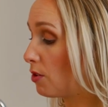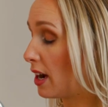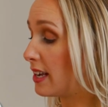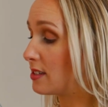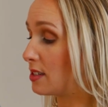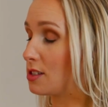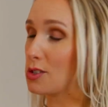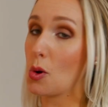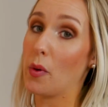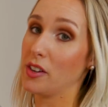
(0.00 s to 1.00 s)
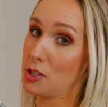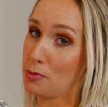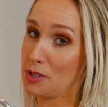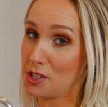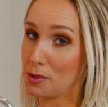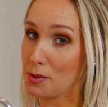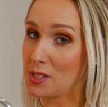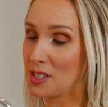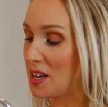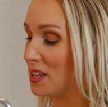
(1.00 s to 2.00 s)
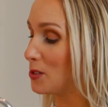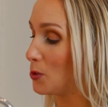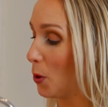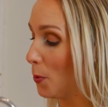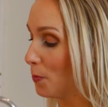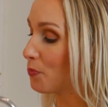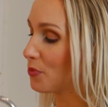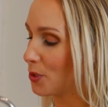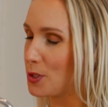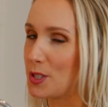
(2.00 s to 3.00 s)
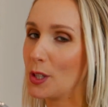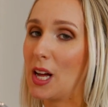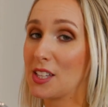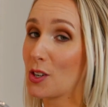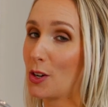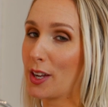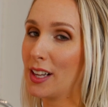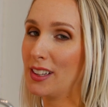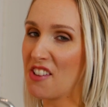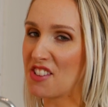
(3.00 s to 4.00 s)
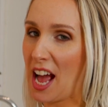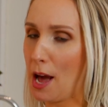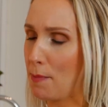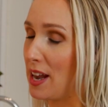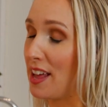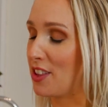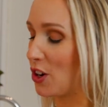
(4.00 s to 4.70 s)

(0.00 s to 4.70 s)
you guys, this is going to reduce. So there's still lots of cooking left to happen, and the